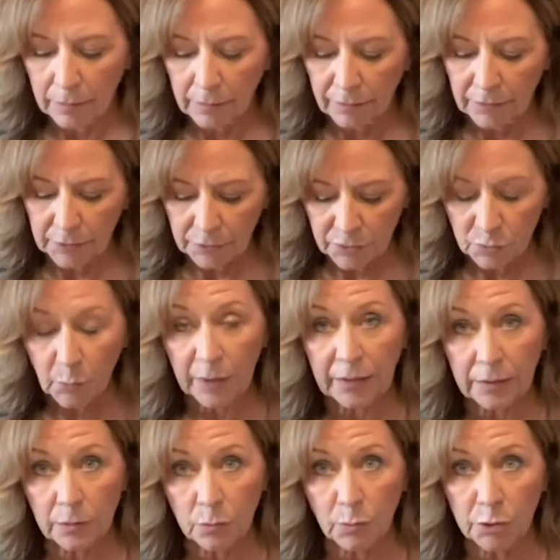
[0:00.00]
they're
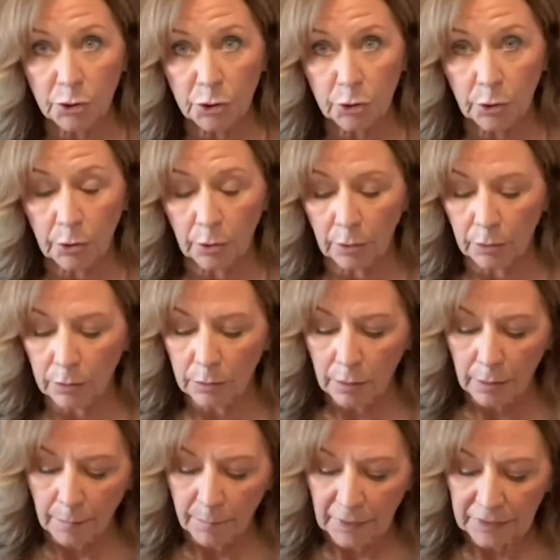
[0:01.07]
sweetened with sugar,
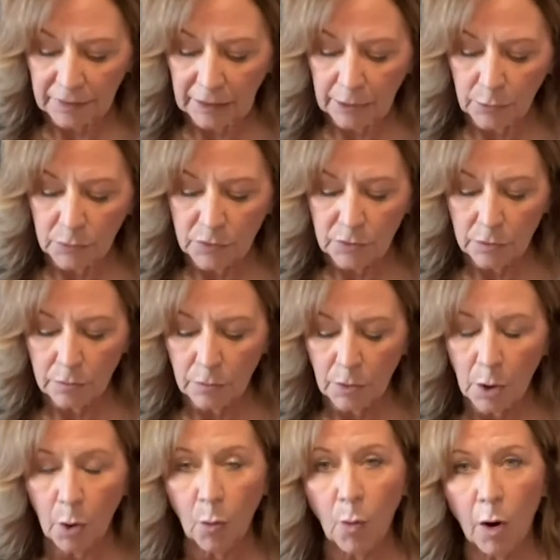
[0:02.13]
but they use
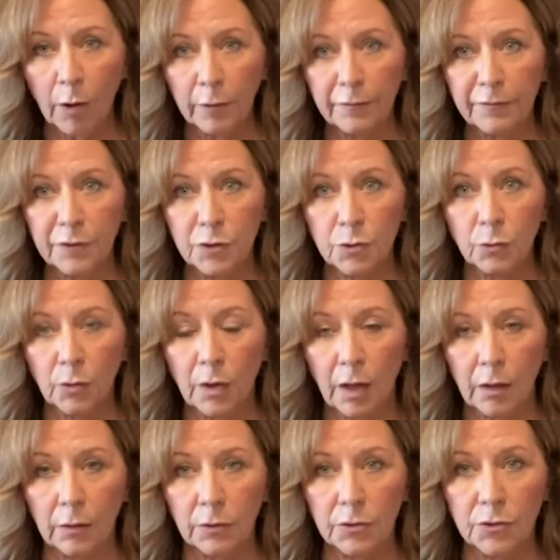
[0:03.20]
no artificial
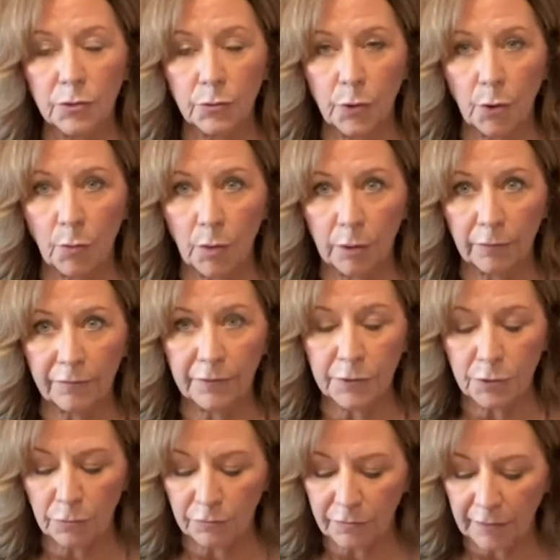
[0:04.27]
colors or no
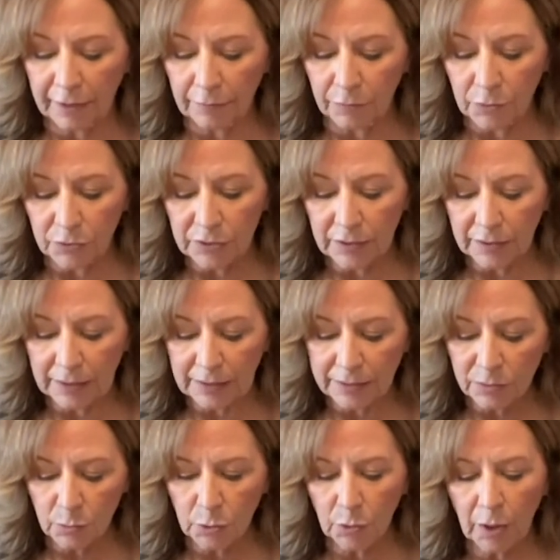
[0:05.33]
artificial flavors. And these
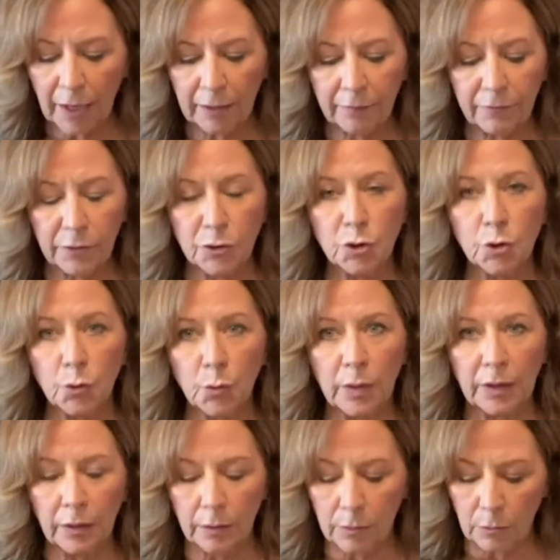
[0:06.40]
were kind of a chewy
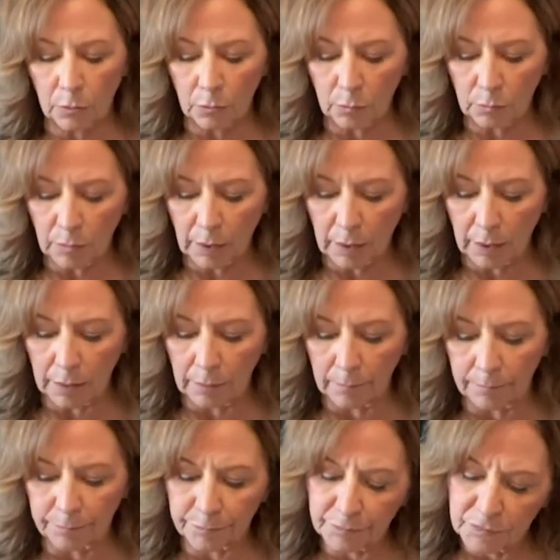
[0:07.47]
little
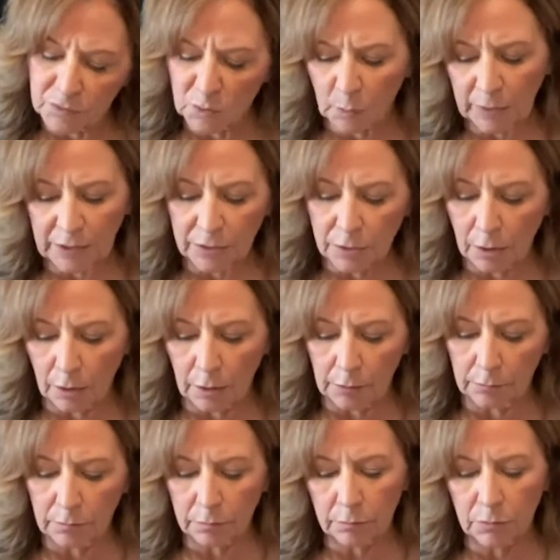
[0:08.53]
sweet tart,
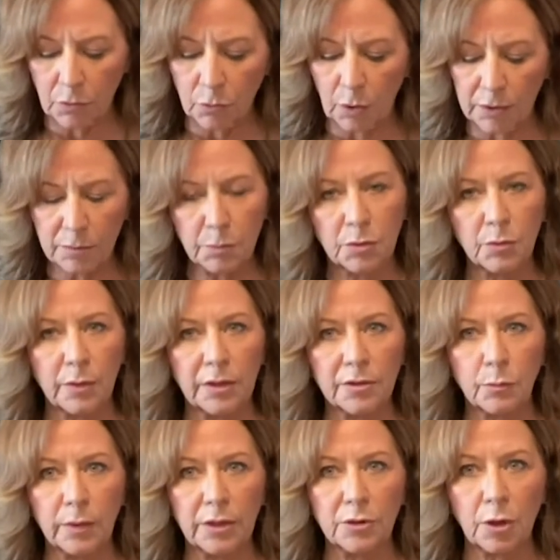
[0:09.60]
cross between a
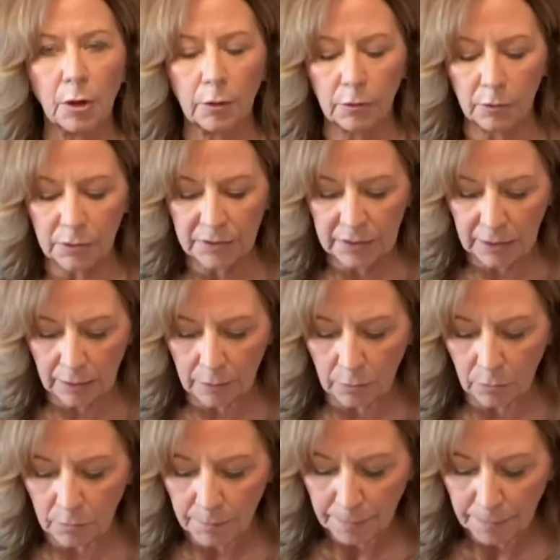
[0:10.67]
sweet tart or a Skittle.